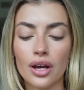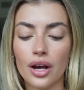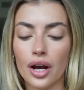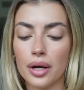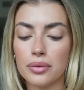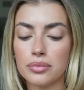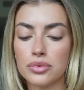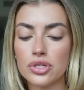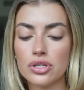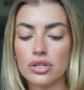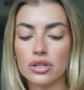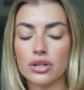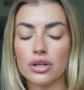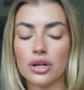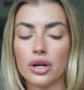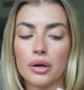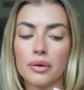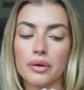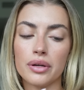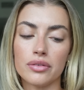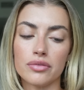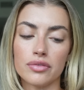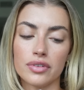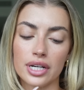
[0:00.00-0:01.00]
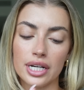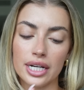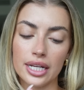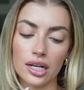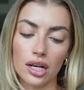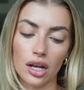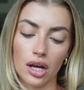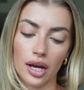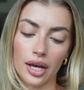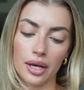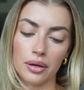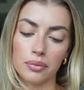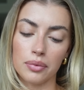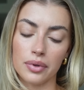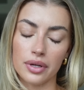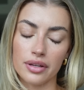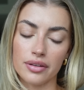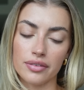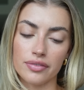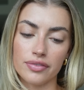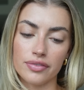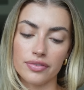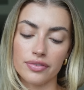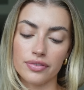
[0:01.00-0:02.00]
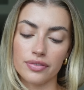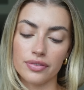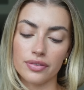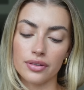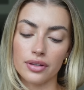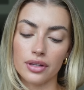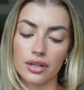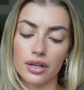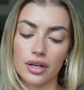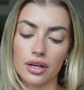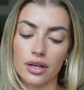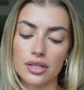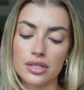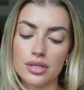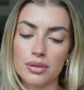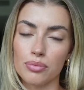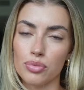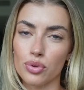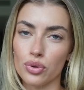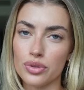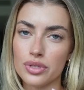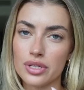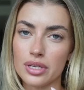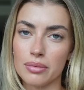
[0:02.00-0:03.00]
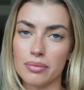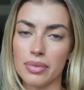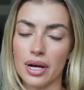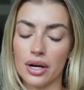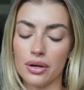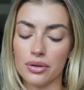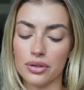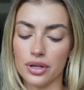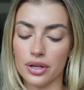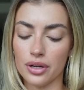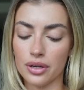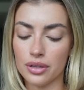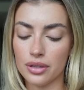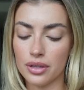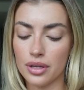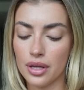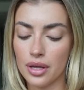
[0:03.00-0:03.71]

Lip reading: I'm just gonna go in really light with some bronzing powder,